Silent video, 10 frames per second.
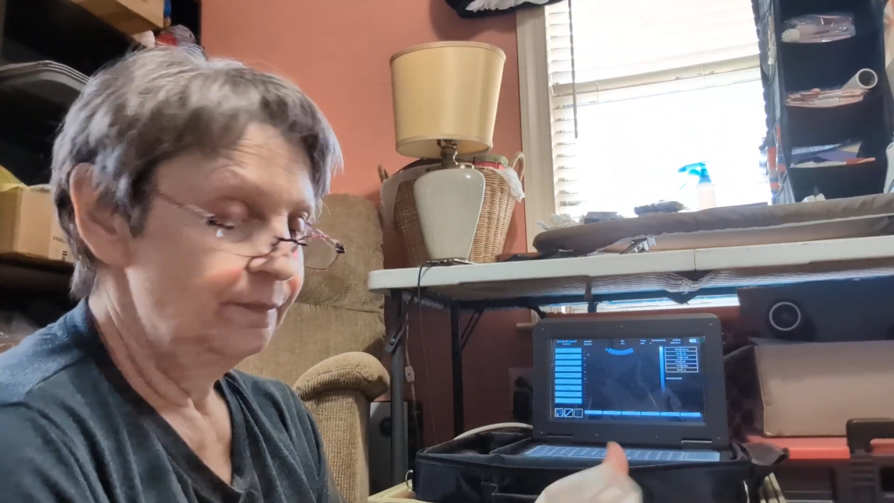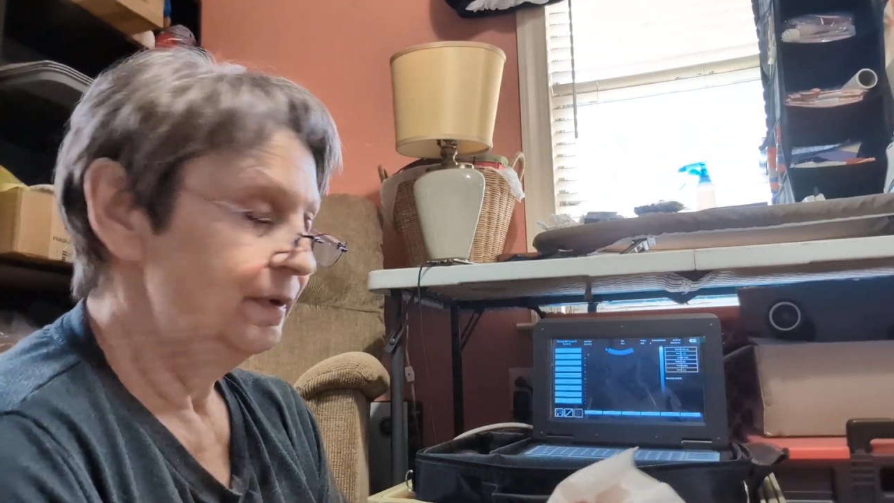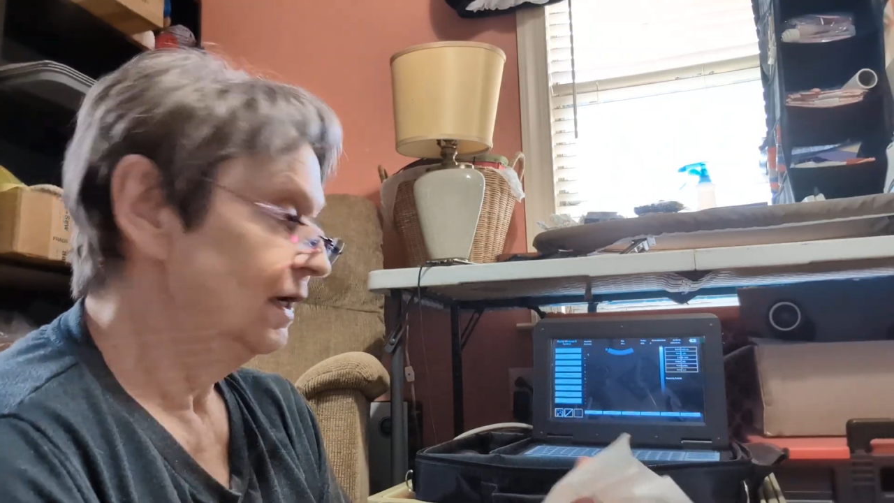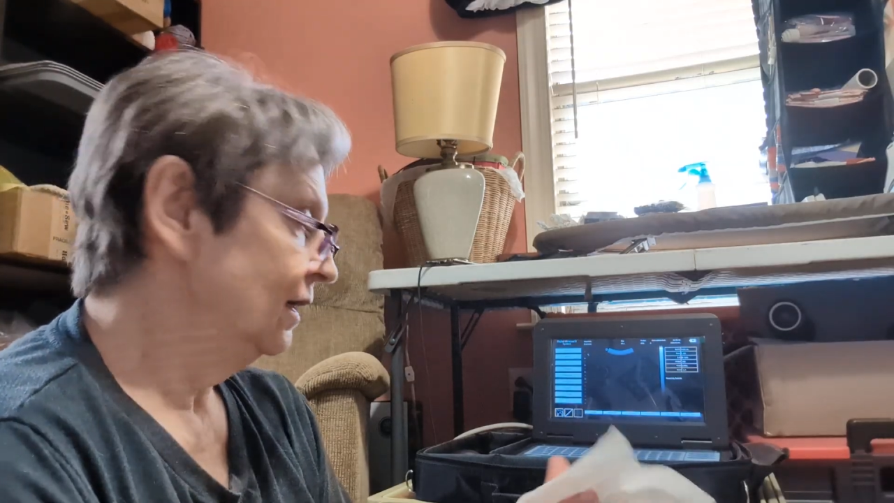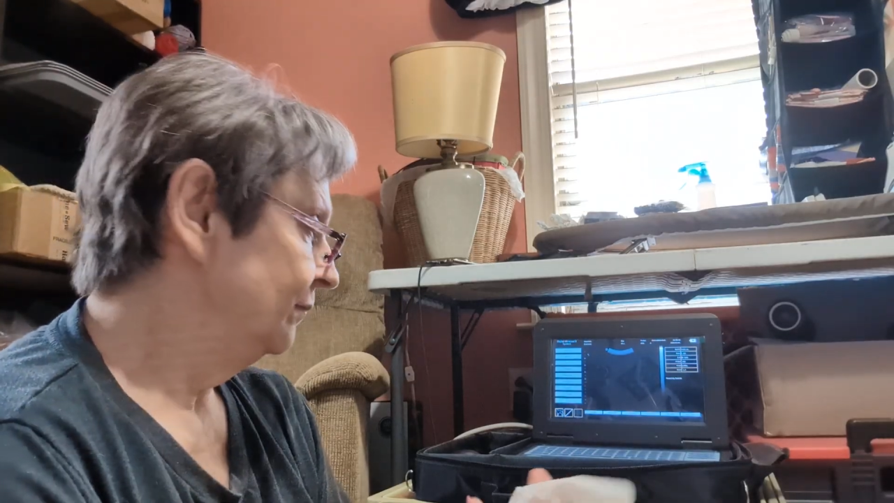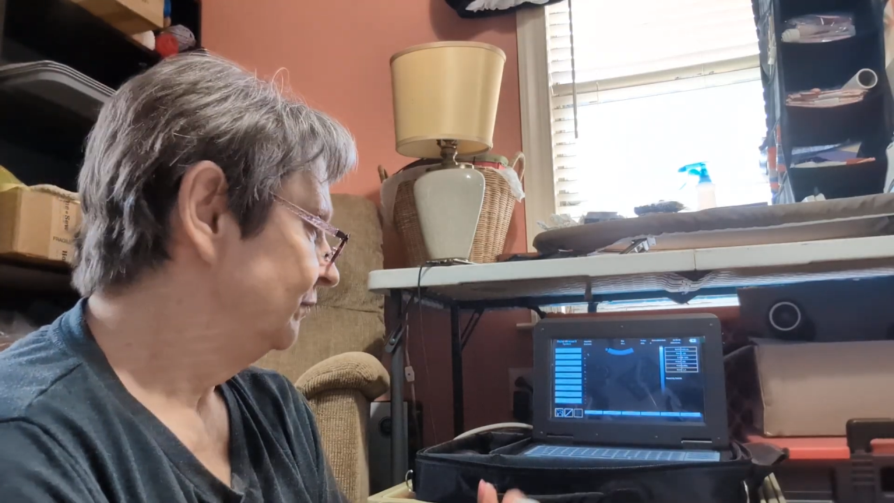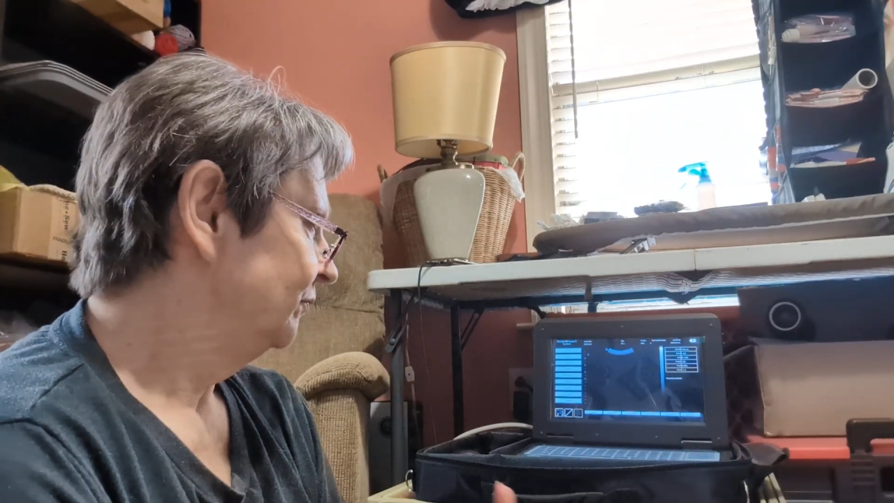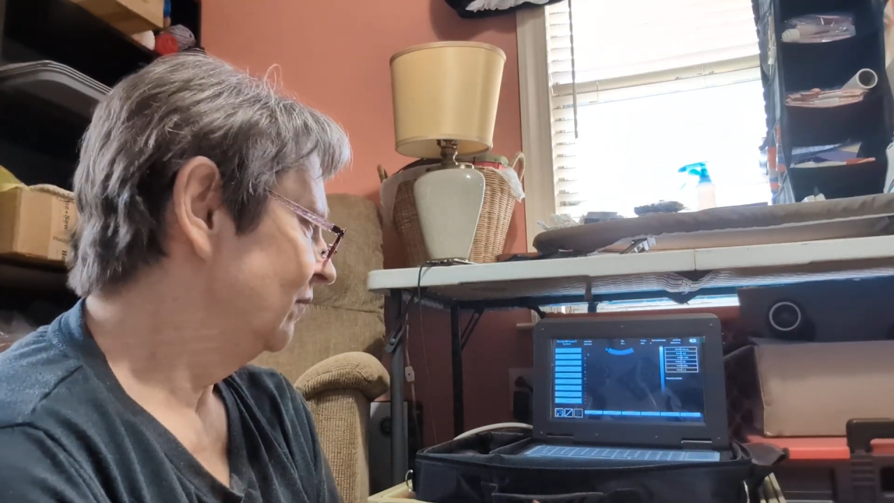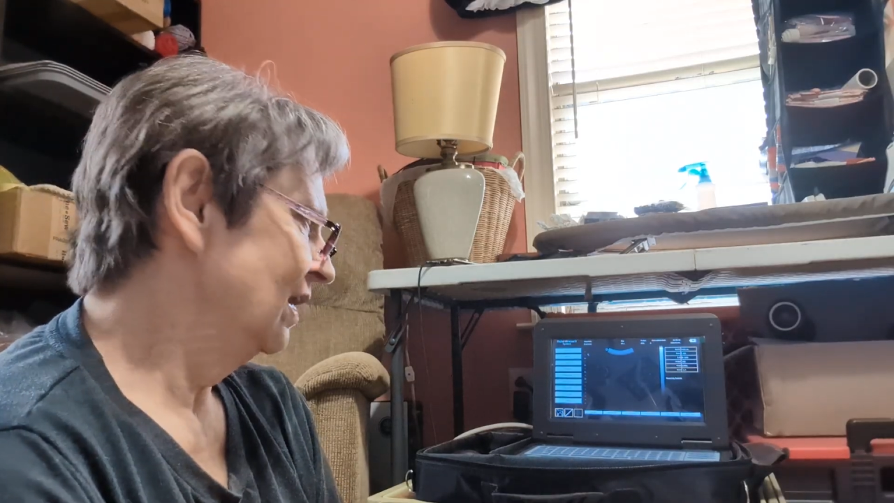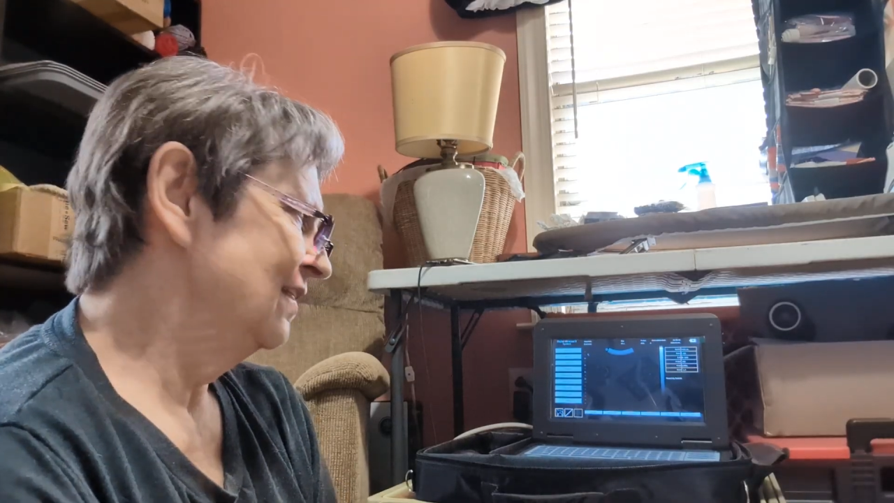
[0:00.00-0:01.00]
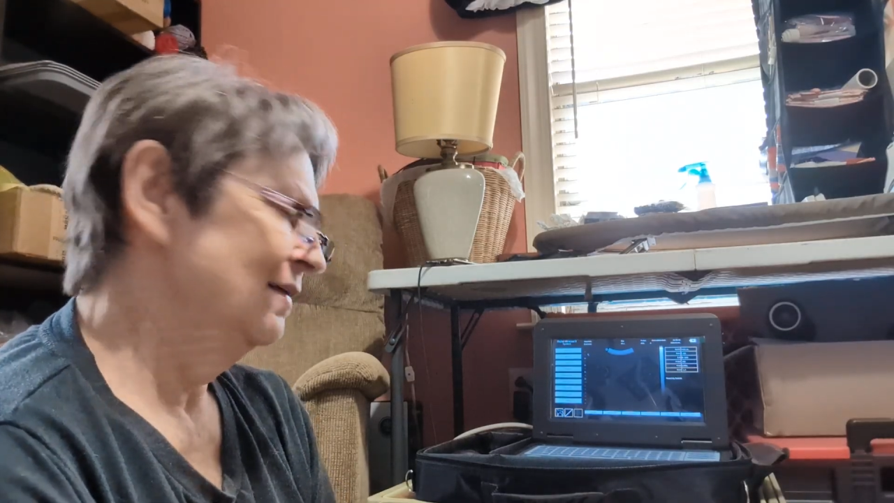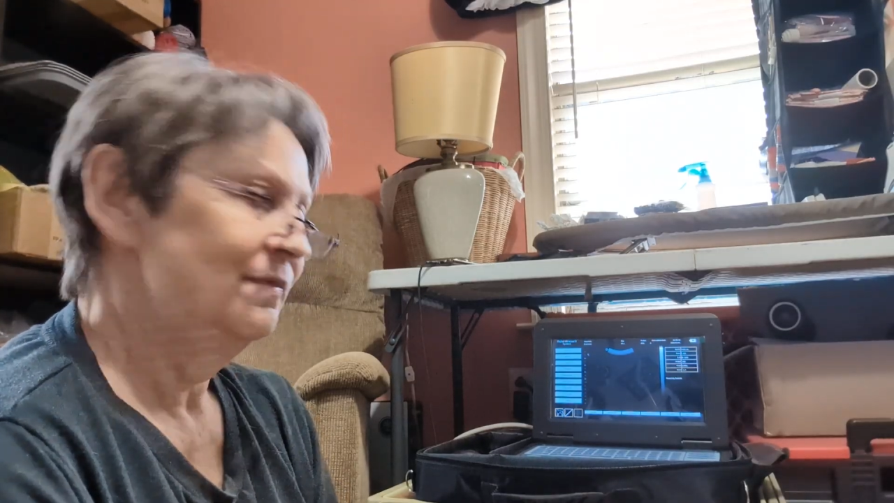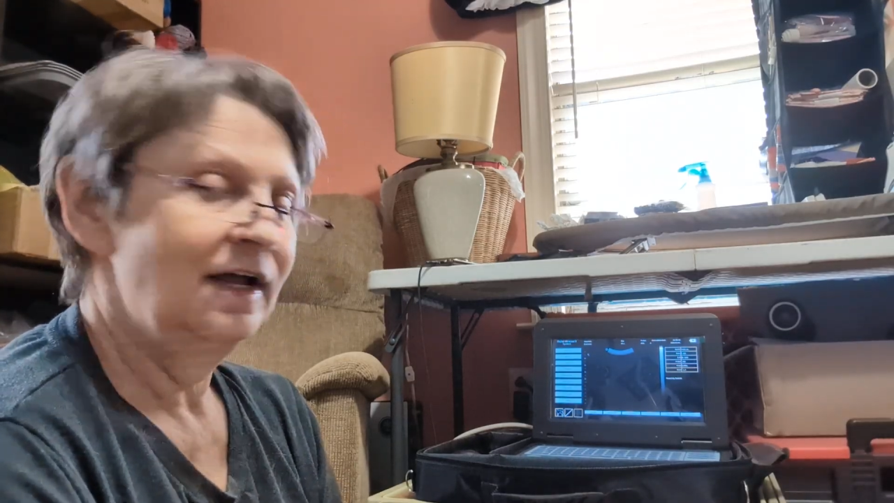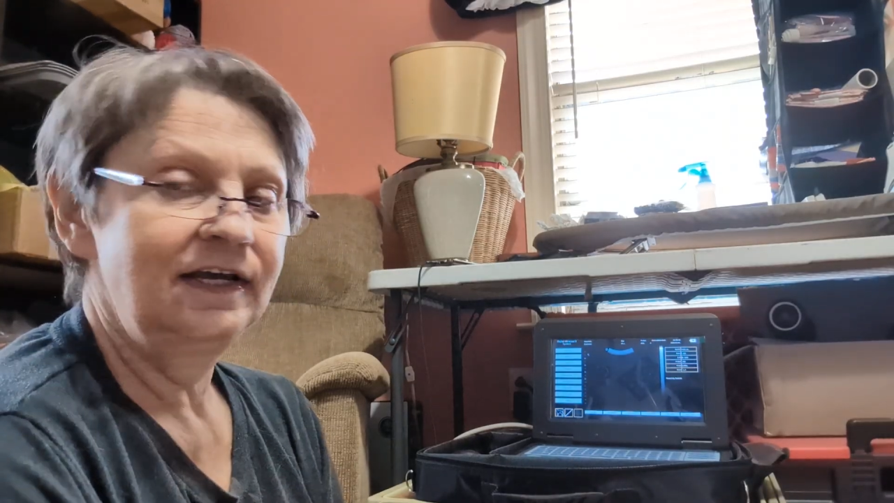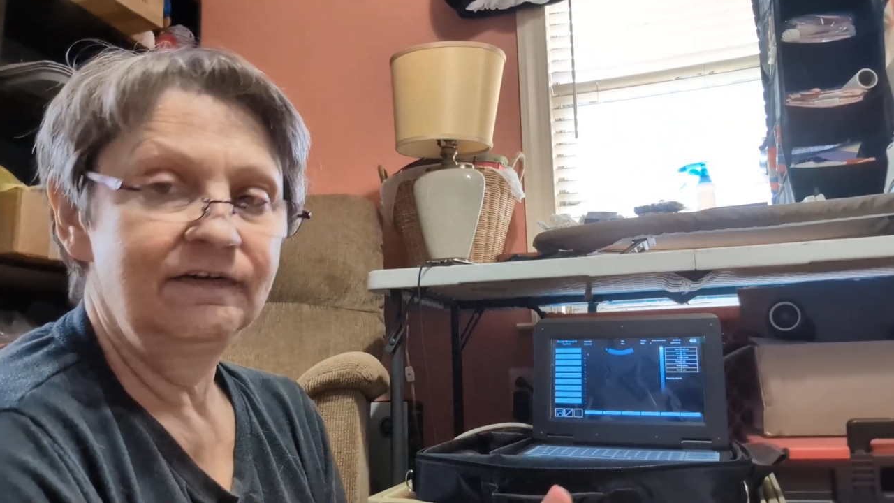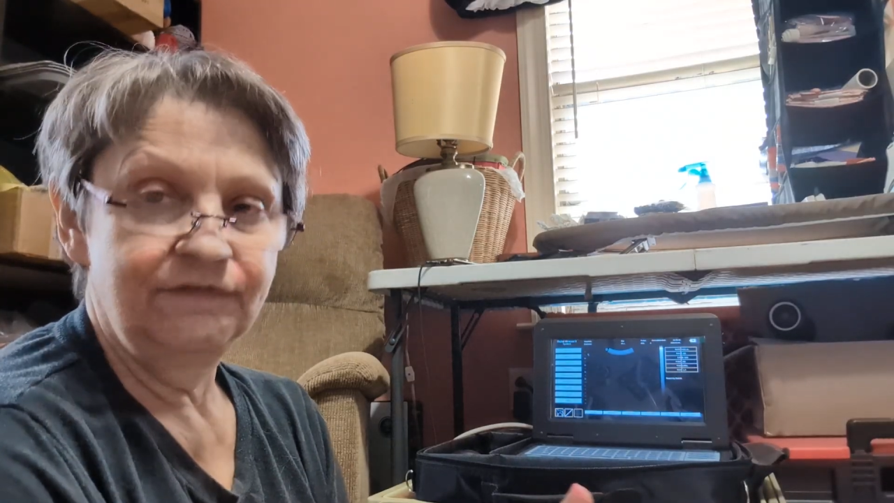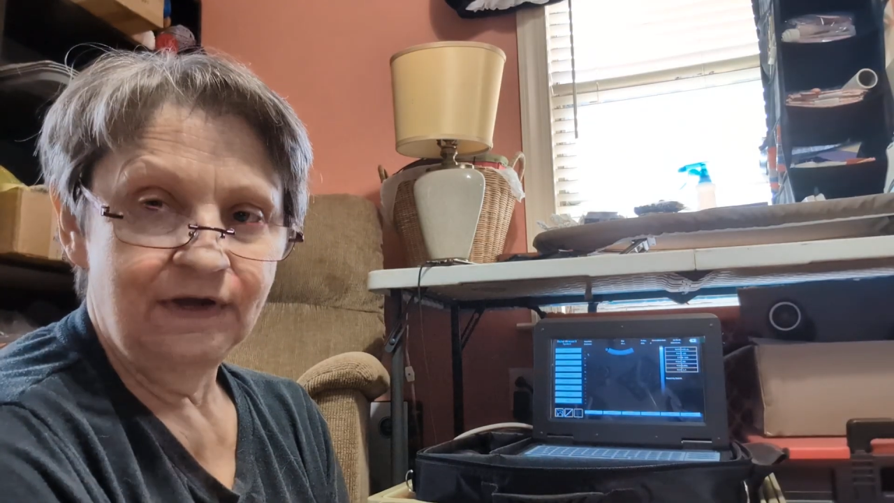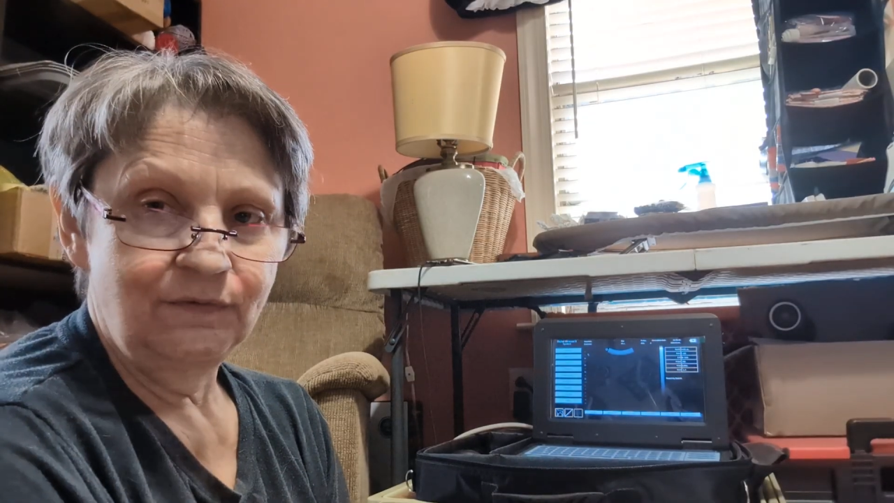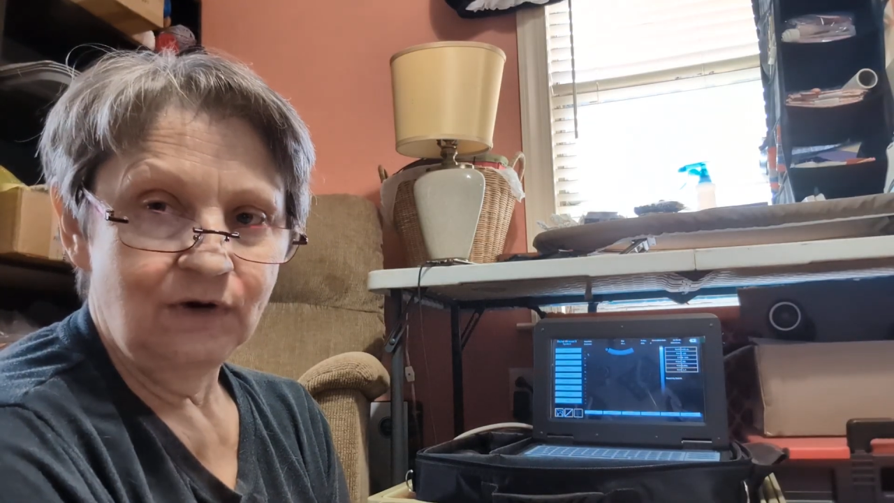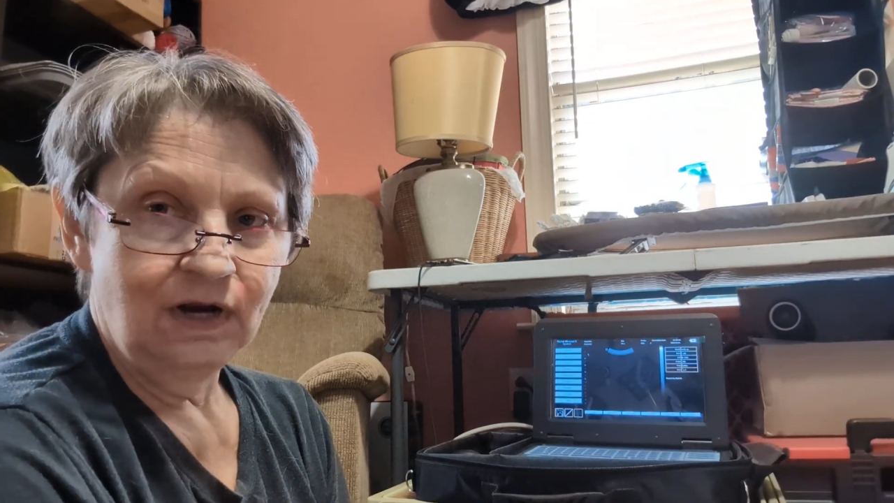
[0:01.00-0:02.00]
But it seems like if
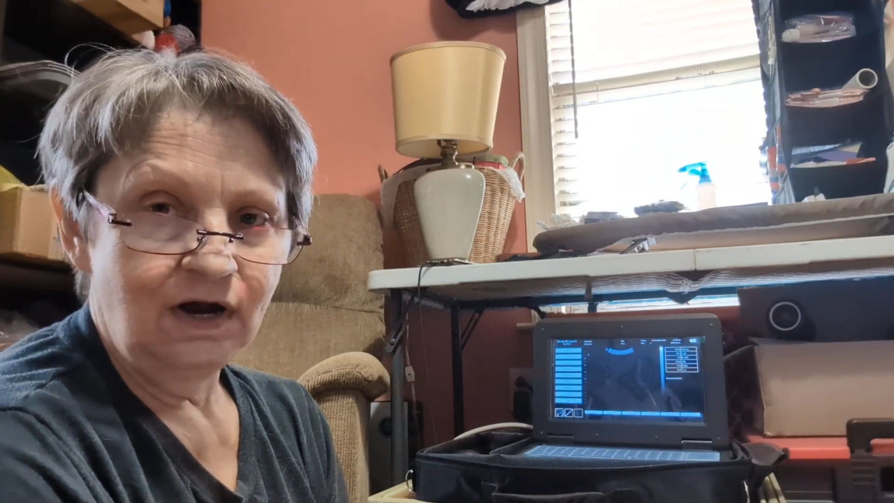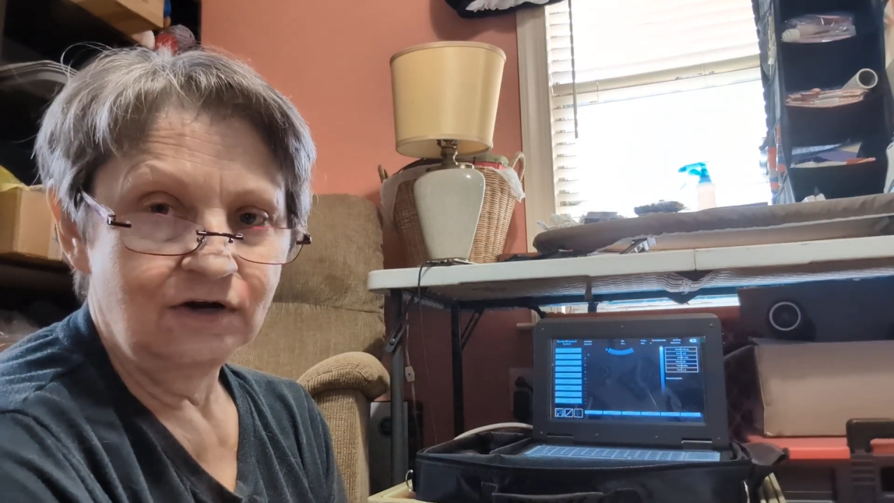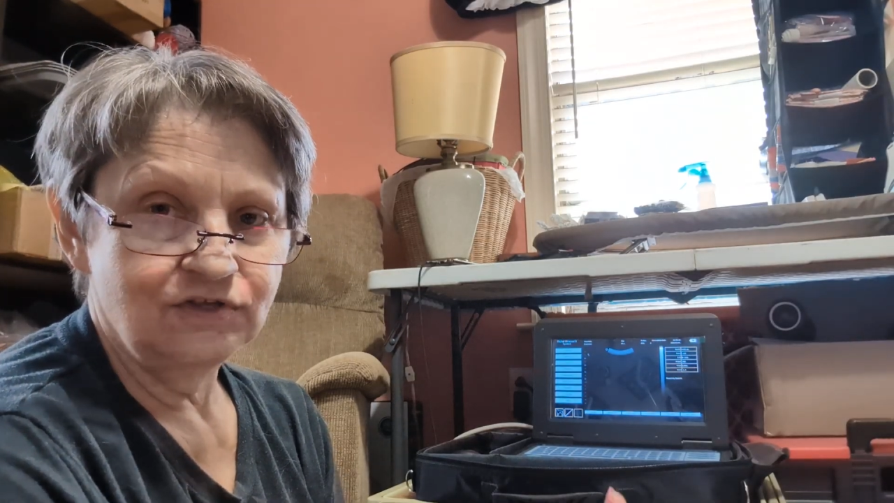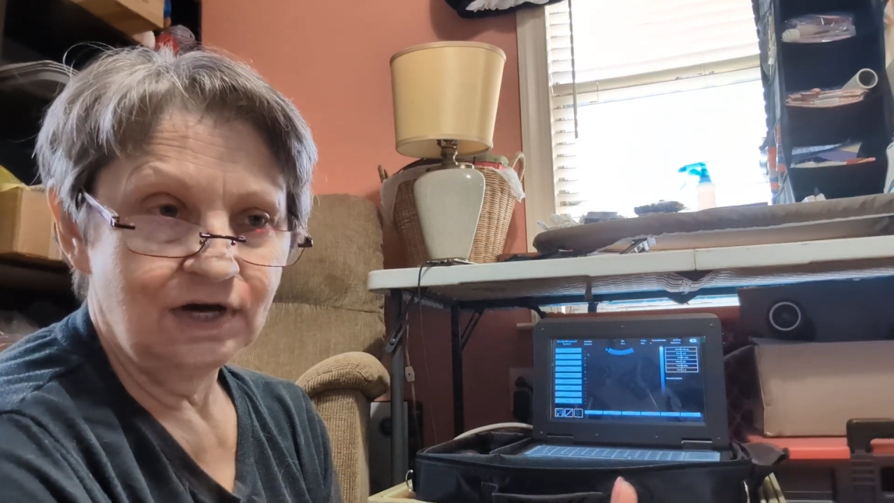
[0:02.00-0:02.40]
they were large,